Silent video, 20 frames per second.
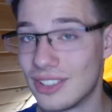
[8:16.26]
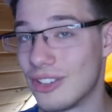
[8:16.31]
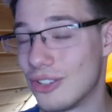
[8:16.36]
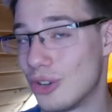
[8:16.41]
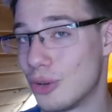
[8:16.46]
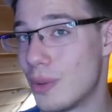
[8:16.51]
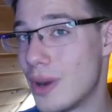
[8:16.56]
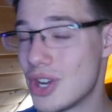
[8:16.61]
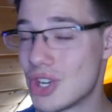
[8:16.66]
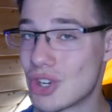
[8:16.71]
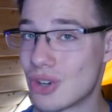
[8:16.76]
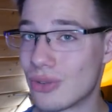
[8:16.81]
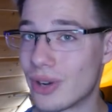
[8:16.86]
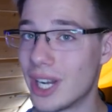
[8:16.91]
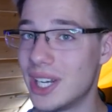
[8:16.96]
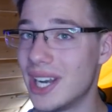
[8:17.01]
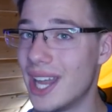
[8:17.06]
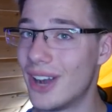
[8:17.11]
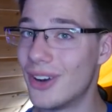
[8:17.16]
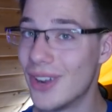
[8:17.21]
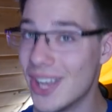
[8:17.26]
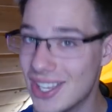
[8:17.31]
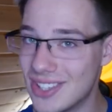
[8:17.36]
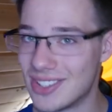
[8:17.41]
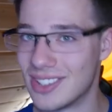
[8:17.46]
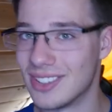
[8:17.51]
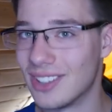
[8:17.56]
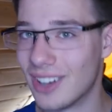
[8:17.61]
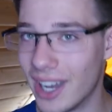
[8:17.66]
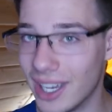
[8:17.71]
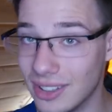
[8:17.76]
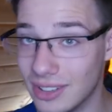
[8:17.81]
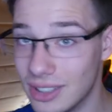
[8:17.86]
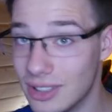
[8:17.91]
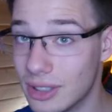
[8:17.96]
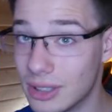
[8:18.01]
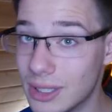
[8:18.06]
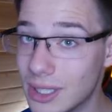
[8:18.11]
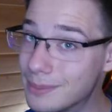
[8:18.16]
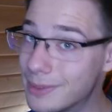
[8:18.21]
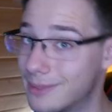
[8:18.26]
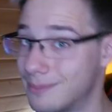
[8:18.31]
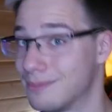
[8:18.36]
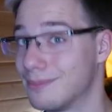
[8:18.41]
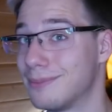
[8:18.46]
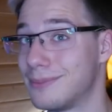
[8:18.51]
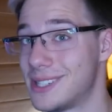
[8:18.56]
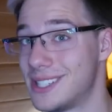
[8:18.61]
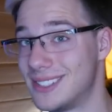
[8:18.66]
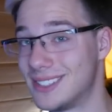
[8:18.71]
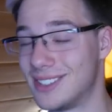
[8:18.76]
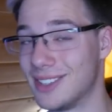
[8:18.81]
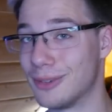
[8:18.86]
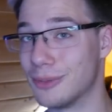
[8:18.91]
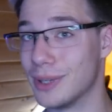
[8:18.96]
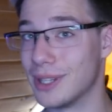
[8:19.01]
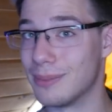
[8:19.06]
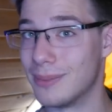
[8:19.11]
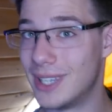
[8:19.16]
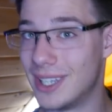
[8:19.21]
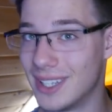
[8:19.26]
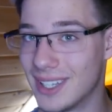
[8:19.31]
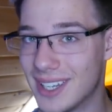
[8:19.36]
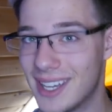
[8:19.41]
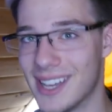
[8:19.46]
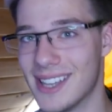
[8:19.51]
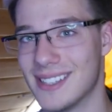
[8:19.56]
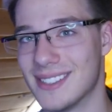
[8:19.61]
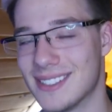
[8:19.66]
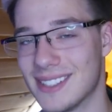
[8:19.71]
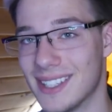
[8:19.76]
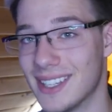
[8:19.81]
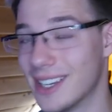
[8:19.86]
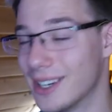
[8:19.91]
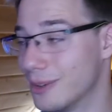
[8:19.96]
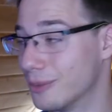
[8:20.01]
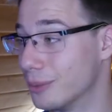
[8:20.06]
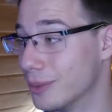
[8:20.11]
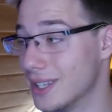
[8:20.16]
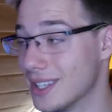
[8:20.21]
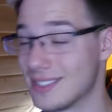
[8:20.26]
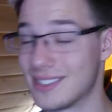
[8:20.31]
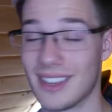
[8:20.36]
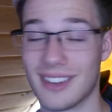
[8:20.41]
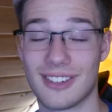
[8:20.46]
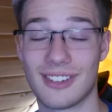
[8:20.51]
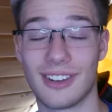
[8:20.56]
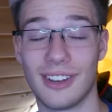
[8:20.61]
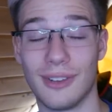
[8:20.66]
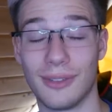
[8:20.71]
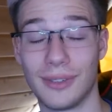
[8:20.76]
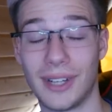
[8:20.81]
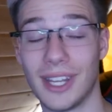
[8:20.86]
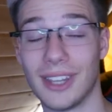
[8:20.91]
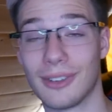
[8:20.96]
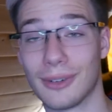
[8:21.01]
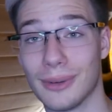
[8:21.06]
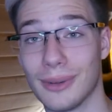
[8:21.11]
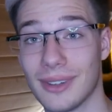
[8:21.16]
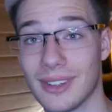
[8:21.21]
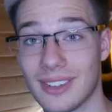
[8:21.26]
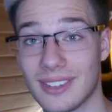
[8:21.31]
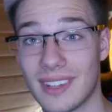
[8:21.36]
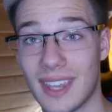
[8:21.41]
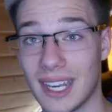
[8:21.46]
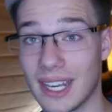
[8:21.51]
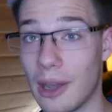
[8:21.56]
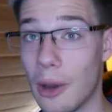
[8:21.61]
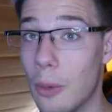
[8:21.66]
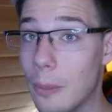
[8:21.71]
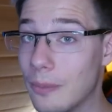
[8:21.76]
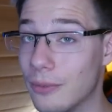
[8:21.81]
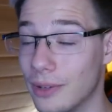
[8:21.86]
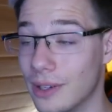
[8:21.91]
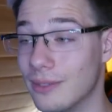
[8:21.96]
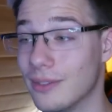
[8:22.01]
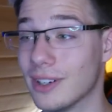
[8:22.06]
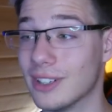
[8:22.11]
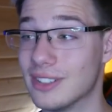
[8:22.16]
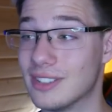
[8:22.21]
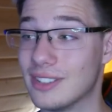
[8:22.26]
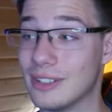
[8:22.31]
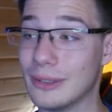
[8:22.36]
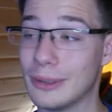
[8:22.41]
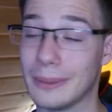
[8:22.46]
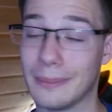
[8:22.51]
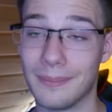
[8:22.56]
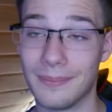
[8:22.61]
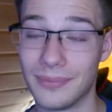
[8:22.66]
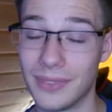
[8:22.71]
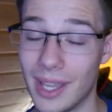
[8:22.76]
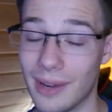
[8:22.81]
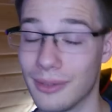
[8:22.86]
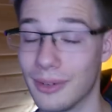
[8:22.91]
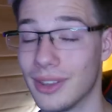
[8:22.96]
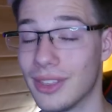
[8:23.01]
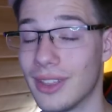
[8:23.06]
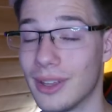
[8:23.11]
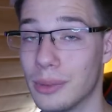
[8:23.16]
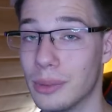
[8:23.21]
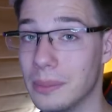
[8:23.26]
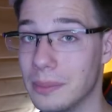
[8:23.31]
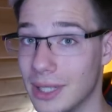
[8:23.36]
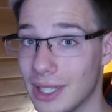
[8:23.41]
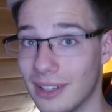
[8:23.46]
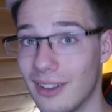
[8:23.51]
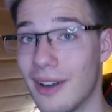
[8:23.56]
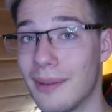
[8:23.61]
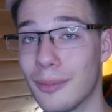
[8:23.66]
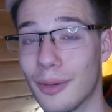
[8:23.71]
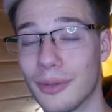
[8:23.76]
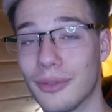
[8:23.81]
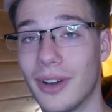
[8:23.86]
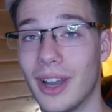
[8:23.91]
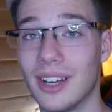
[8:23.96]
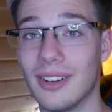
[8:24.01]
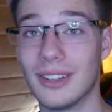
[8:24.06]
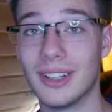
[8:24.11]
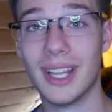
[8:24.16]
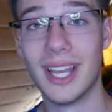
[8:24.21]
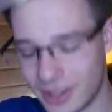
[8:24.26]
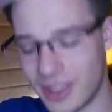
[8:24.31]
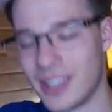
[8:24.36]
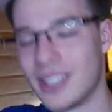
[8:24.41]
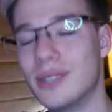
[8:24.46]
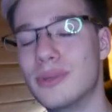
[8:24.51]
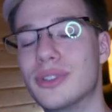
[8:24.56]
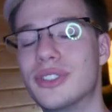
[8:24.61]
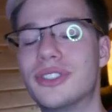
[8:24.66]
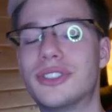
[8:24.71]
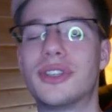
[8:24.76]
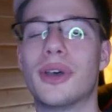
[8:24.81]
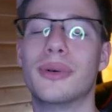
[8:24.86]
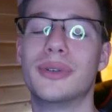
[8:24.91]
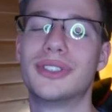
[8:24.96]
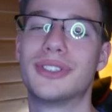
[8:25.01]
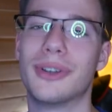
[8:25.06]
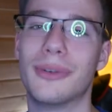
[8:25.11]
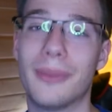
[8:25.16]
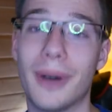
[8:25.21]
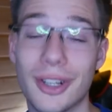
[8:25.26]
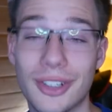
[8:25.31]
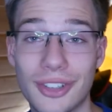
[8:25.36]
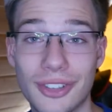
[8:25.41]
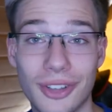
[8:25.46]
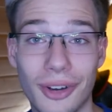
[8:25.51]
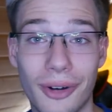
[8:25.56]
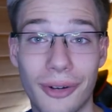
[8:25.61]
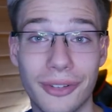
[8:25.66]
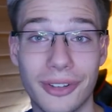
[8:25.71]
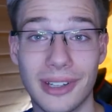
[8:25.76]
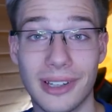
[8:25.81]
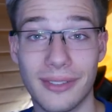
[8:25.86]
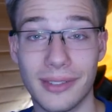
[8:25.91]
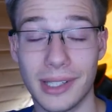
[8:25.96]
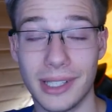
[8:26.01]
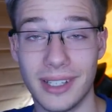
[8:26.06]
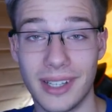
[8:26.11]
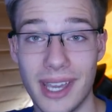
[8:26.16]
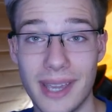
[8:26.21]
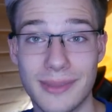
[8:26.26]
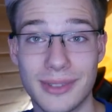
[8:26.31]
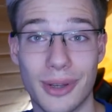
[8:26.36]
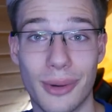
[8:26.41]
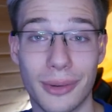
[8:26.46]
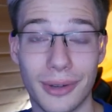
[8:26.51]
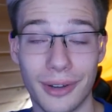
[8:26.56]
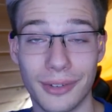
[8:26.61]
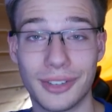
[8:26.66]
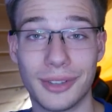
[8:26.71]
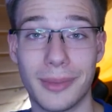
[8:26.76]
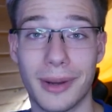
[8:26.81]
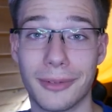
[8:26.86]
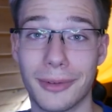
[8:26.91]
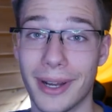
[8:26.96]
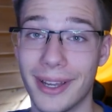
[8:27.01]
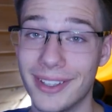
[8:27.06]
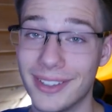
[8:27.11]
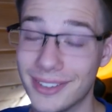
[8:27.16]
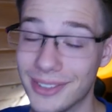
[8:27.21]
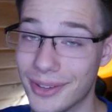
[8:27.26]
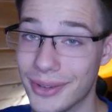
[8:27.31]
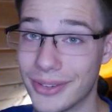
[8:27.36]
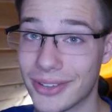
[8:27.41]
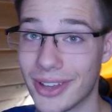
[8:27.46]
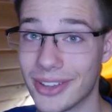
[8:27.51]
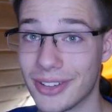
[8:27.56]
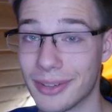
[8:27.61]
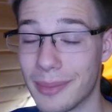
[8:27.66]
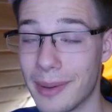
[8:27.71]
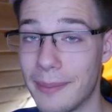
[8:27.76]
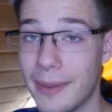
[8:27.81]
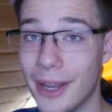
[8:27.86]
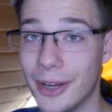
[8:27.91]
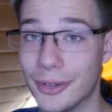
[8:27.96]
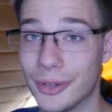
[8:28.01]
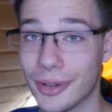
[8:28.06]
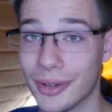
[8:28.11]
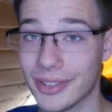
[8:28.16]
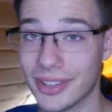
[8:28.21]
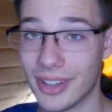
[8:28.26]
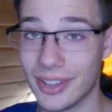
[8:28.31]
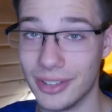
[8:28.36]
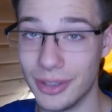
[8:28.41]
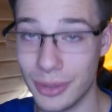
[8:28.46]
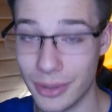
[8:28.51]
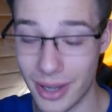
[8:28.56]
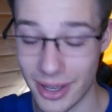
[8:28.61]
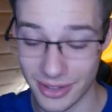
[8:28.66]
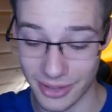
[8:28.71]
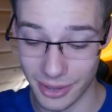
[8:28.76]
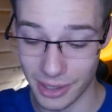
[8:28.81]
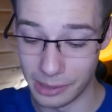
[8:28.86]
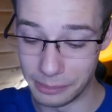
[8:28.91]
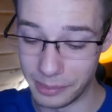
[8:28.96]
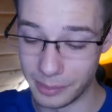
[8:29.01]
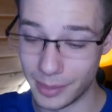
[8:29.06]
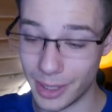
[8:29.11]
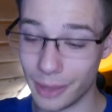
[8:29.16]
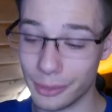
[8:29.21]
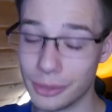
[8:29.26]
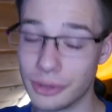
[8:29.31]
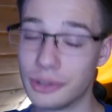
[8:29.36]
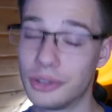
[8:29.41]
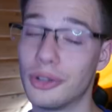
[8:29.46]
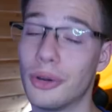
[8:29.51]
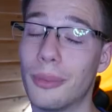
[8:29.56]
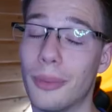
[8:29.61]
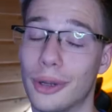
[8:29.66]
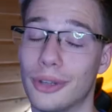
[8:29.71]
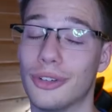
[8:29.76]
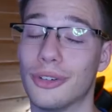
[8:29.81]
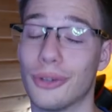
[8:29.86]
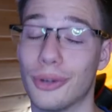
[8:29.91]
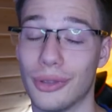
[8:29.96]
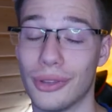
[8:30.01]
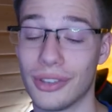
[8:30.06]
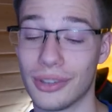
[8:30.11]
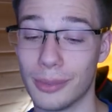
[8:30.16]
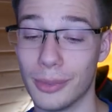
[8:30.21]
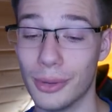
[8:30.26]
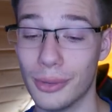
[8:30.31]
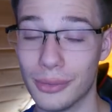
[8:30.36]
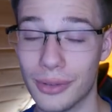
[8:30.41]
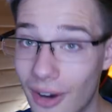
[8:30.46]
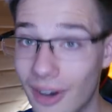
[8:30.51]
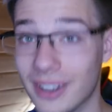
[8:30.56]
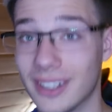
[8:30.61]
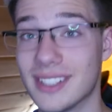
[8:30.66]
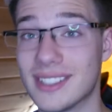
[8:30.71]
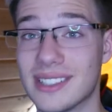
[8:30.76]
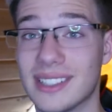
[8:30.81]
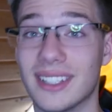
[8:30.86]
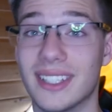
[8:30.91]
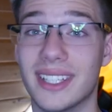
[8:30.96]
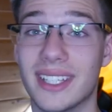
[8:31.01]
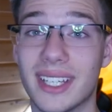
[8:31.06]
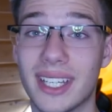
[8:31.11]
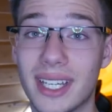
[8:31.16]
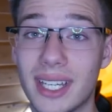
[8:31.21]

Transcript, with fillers: situation right now isn't ideal, but please stick with me as uh, we essentially fly through this, and hopefully very soon everything will be a lot more final. Thank you so, so much to all the lovely names going off to my right. Those guys are my Patreons, and you guys are helping me out so much during this move. Honestly,